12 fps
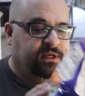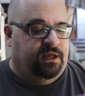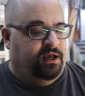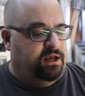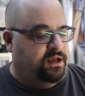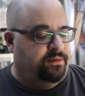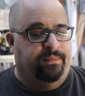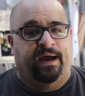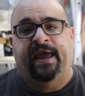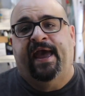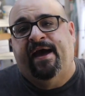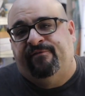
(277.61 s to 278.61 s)
Um,
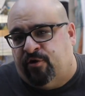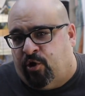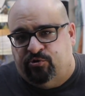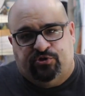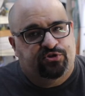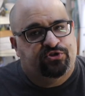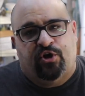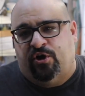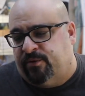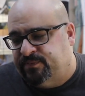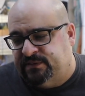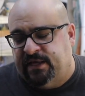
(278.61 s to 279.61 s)
I have kosher
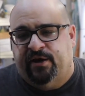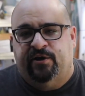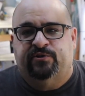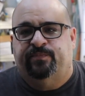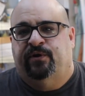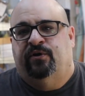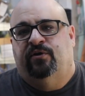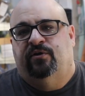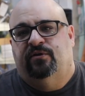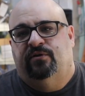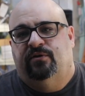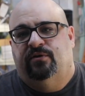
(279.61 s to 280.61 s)
salt upstairs, but
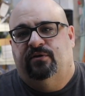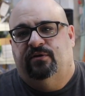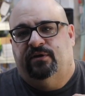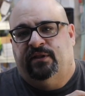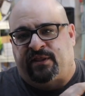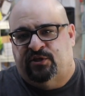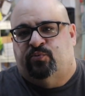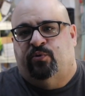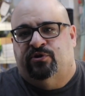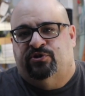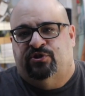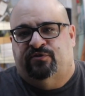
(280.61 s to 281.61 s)
this
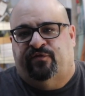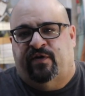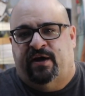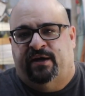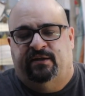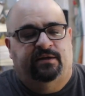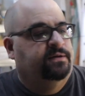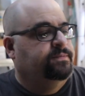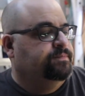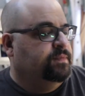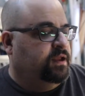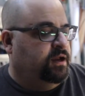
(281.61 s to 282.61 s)
works just fine.
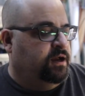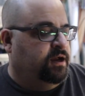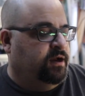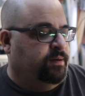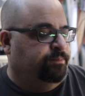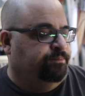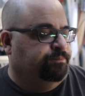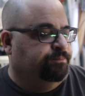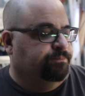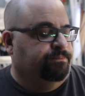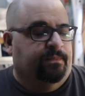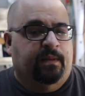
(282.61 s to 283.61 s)
Um,
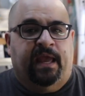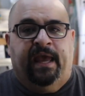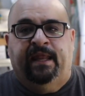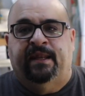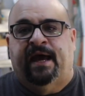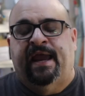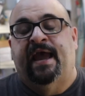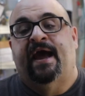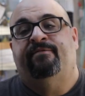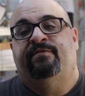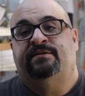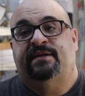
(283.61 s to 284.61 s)
and I
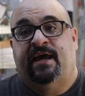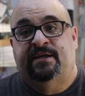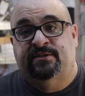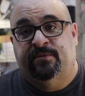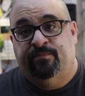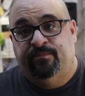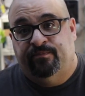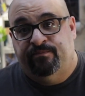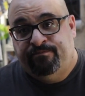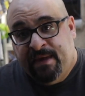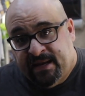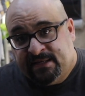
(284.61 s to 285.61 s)
have this as a
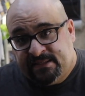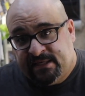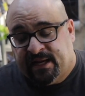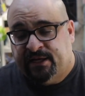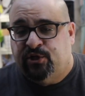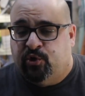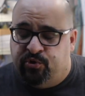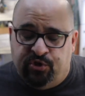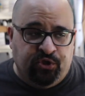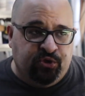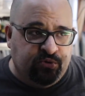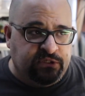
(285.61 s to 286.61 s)
medicine. I don't
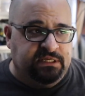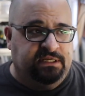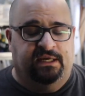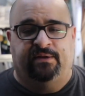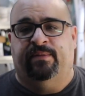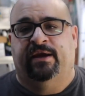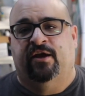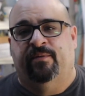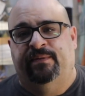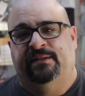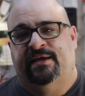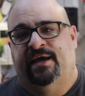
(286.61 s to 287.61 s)
use it in my
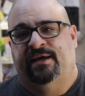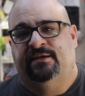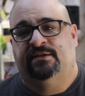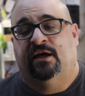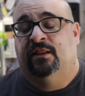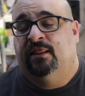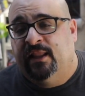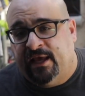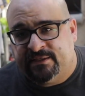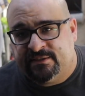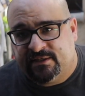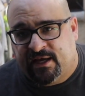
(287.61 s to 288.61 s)
guppy tanks
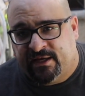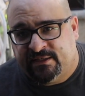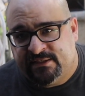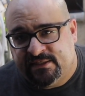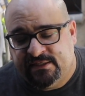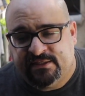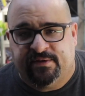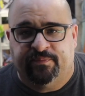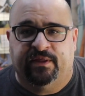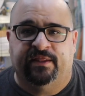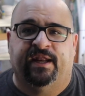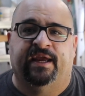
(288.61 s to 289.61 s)
unless I see
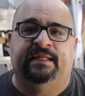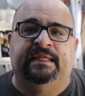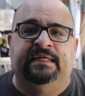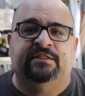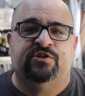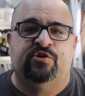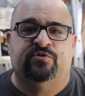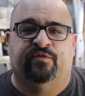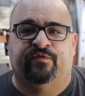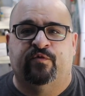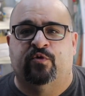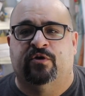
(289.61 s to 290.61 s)
something that I need to use it
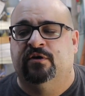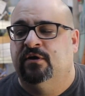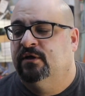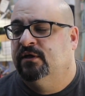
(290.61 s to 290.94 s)
for.